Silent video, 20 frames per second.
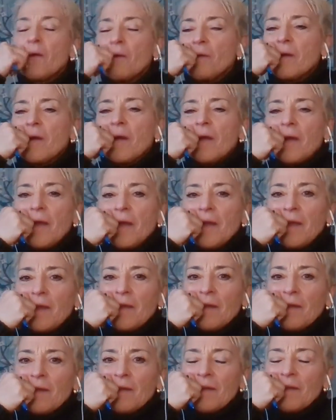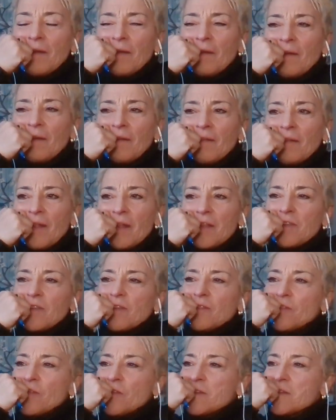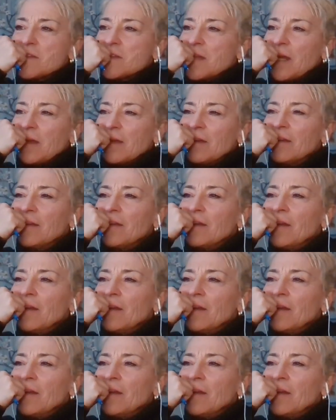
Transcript: okay that's interesting